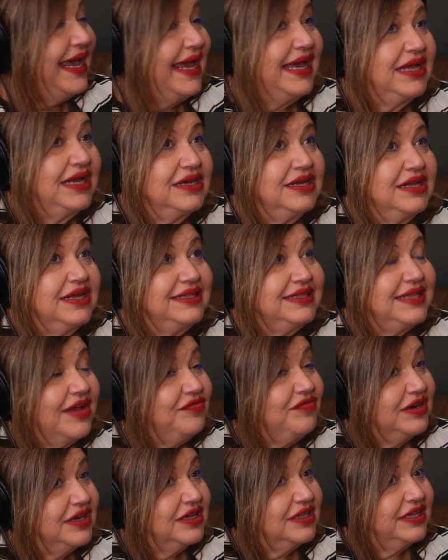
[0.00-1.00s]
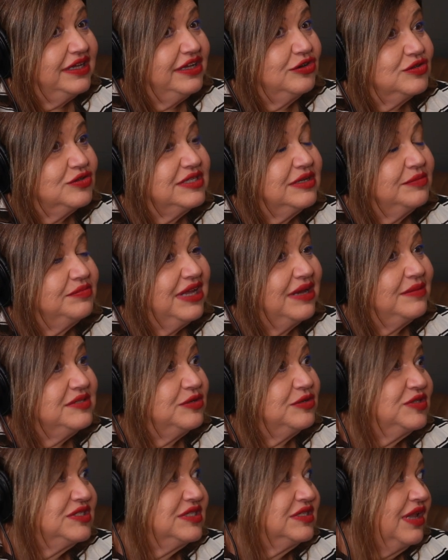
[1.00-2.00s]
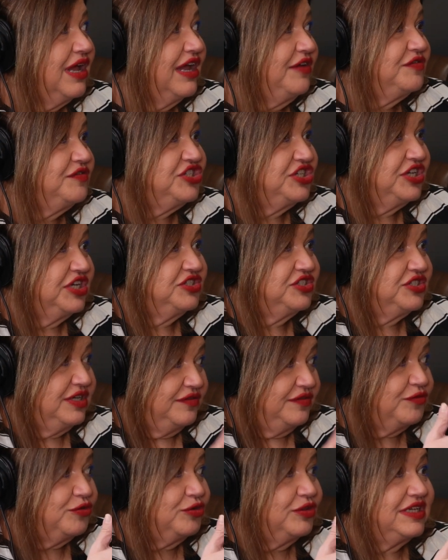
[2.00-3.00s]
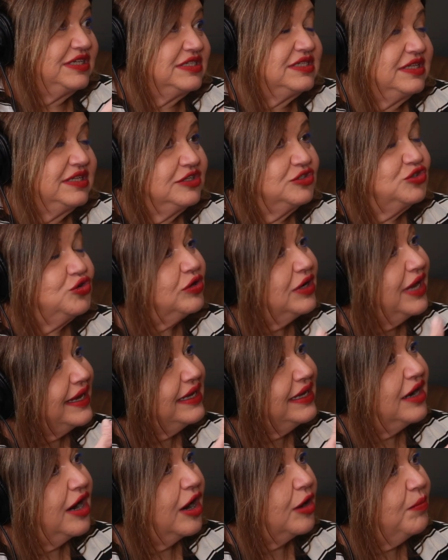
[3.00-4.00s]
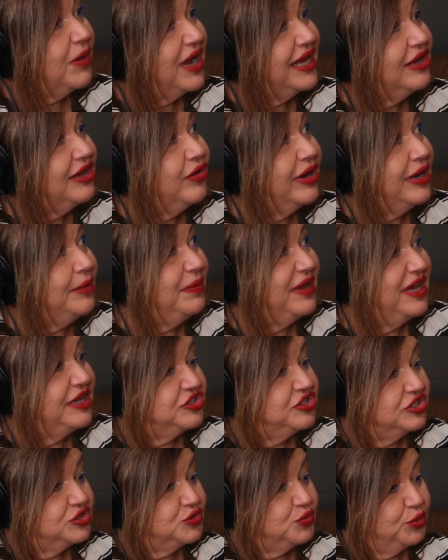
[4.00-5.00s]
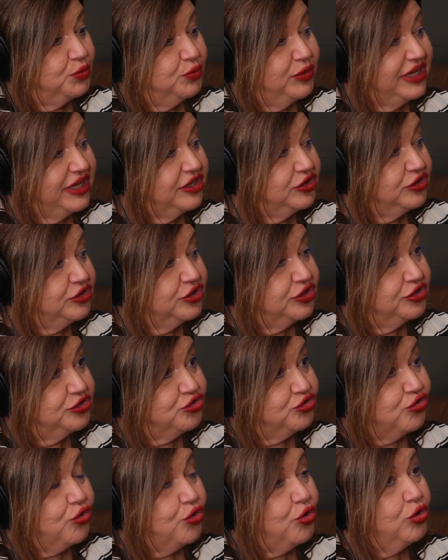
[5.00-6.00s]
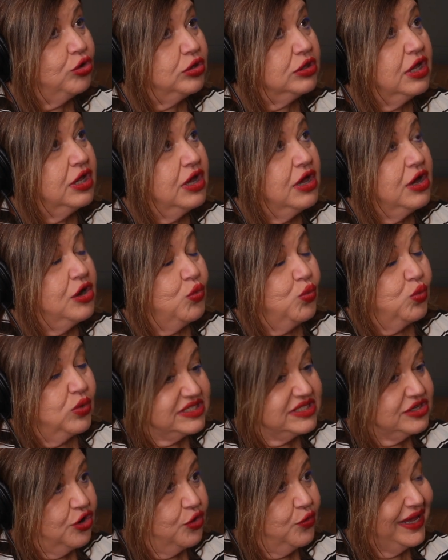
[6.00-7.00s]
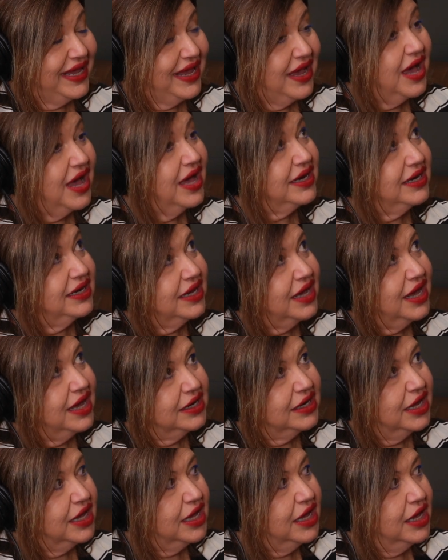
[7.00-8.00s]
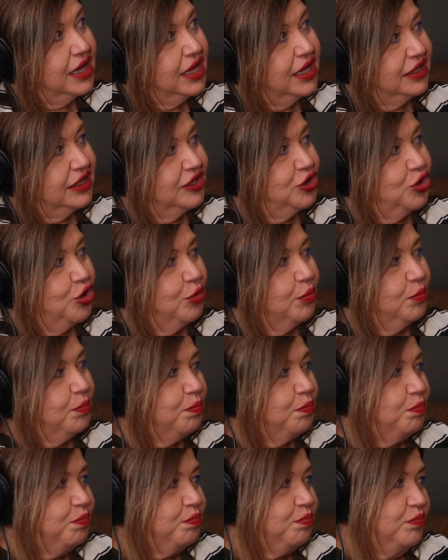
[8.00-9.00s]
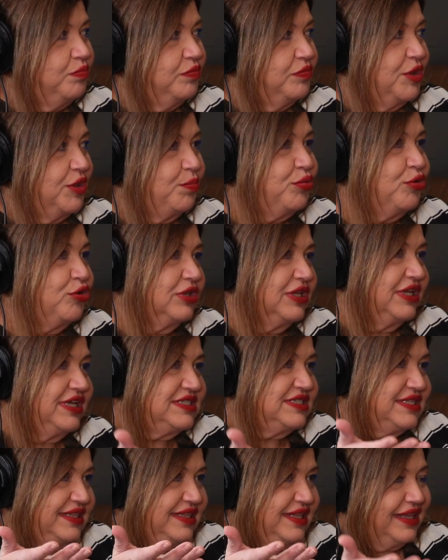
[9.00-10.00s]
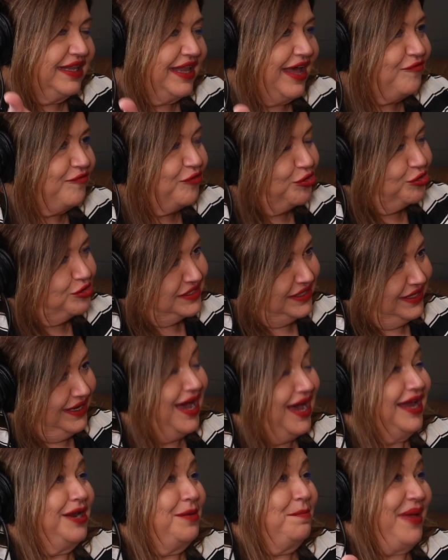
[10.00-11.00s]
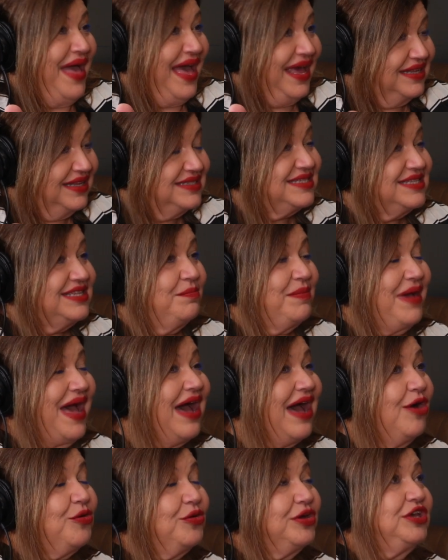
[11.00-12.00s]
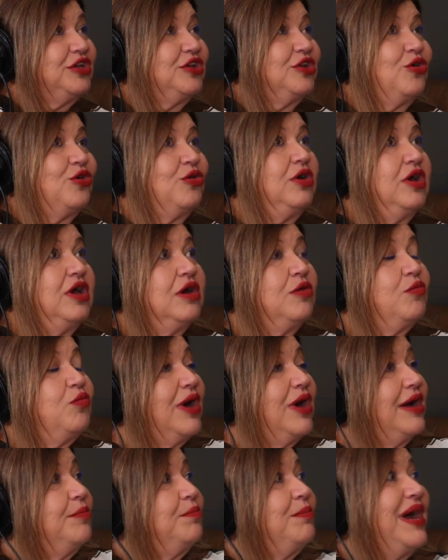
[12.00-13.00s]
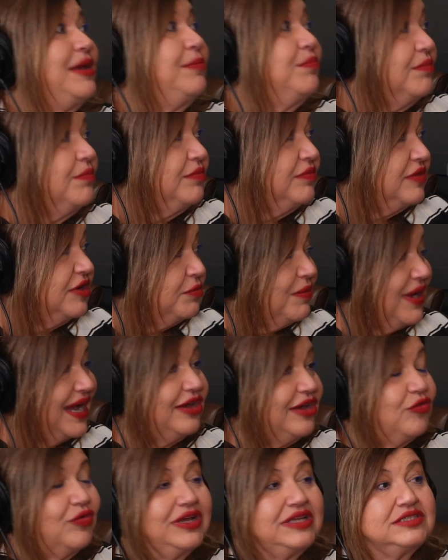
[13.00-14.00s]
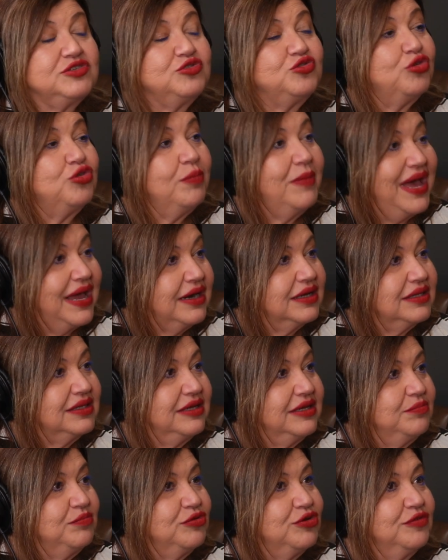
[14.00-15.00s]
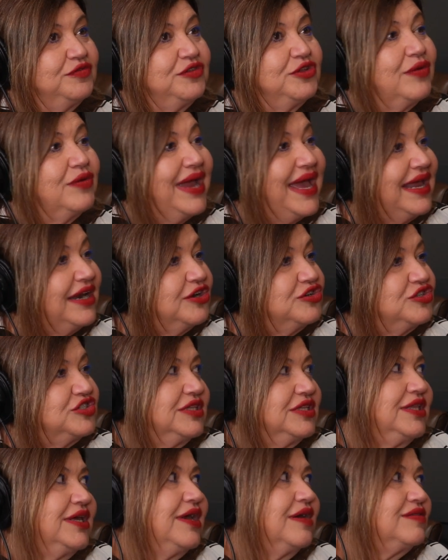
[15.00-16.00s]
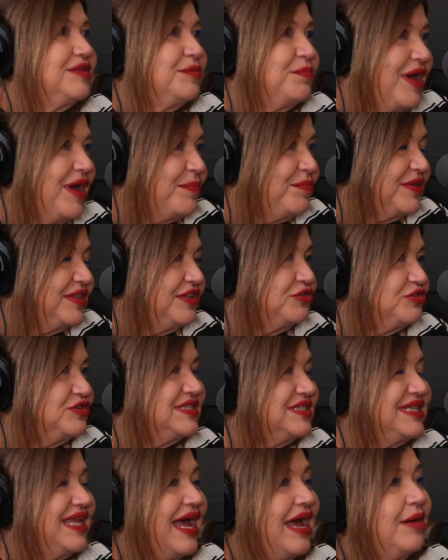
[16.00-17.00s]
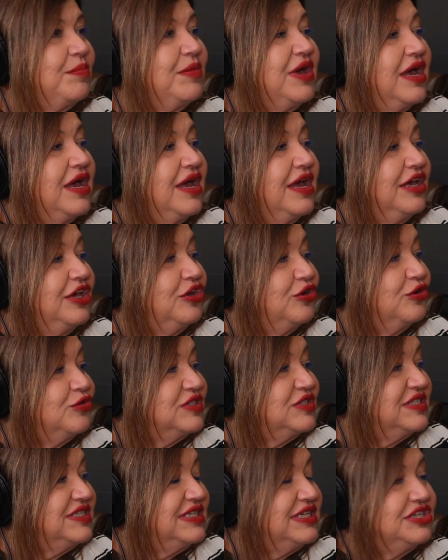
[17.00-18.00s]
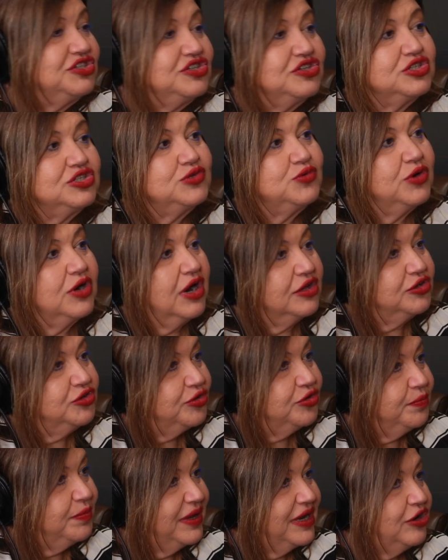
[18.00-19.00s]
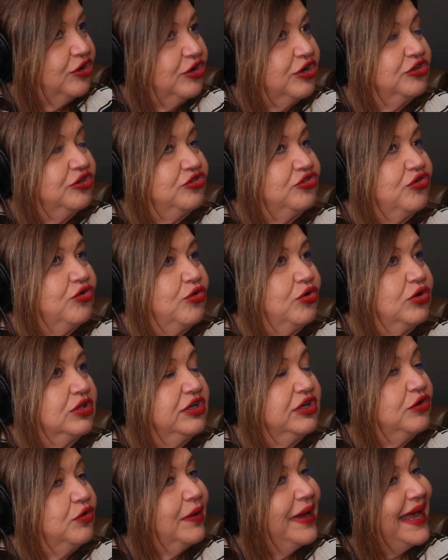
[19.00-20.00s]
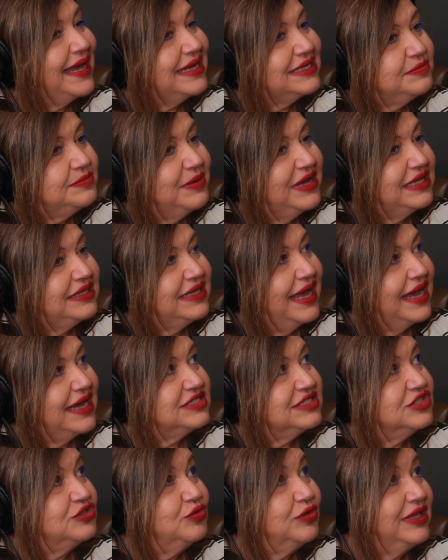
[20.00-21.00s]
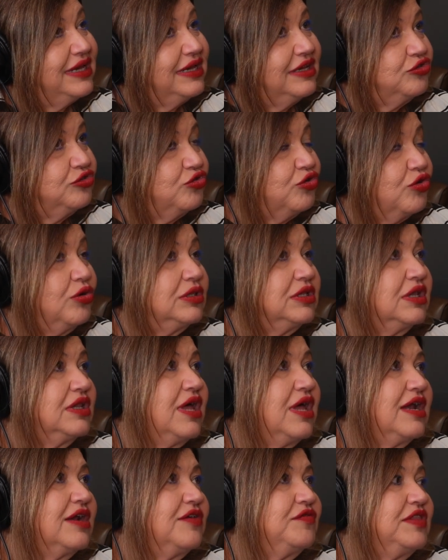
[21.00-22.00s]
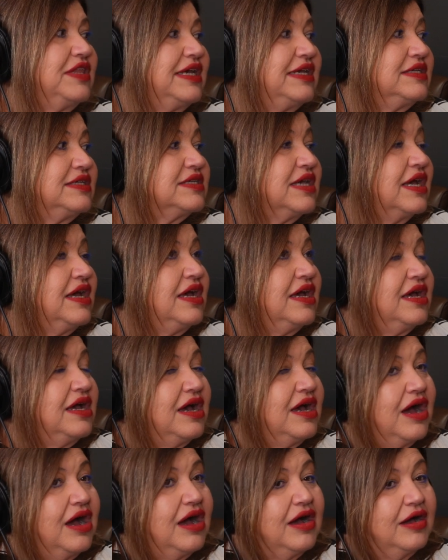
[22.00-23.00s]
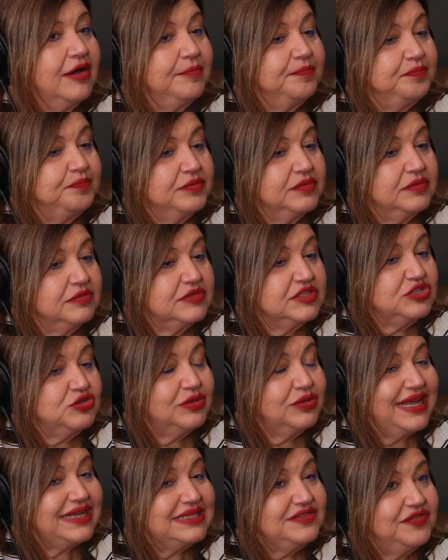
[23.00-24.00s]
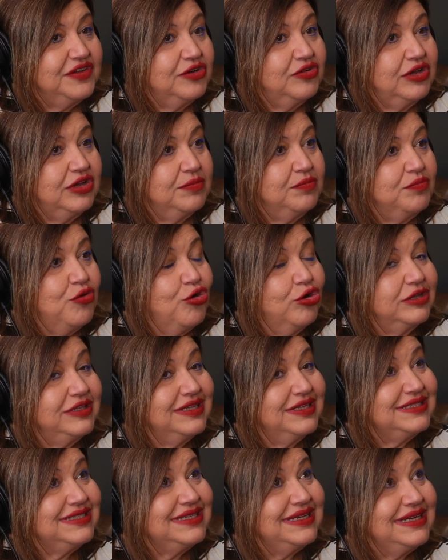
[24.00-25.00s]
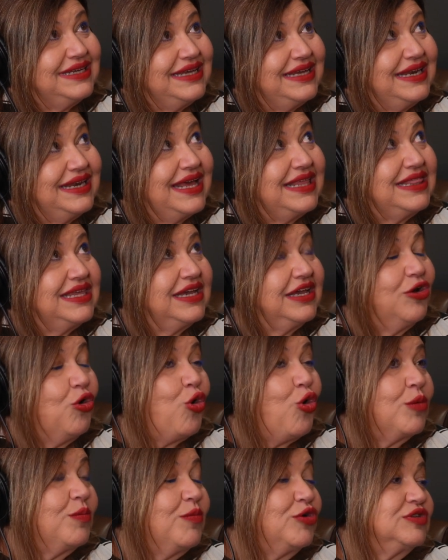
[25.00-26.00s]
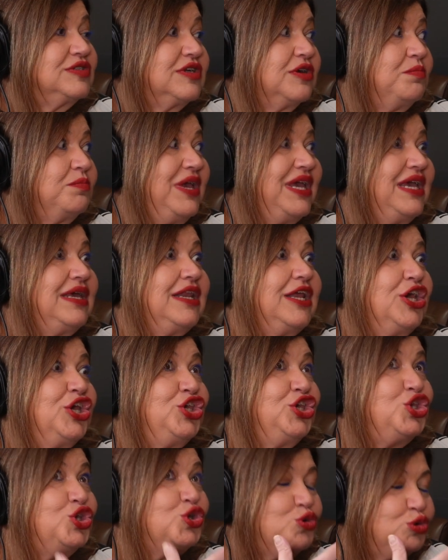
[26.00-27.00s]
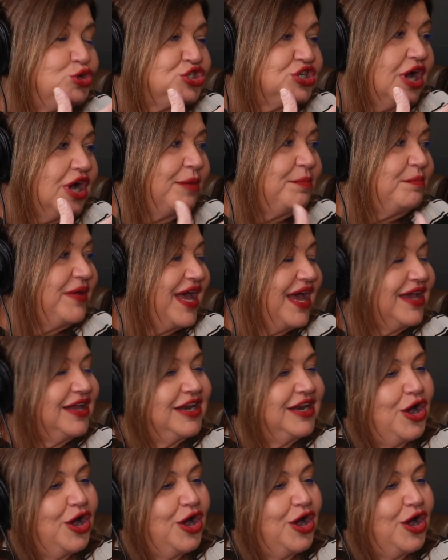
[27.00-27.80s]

And definitely, sometimes it was life-changing for these things, or like in our migraine patients, when we could control what's going on and kind of, the pulleys and the levers and kind of balance them out, their migraines dramatically improved, their energy, they got the pep in their step, seizures were under better control, asthma attacks. So they control a lot of things. So that's very important. And I think hormones are making a huge comeback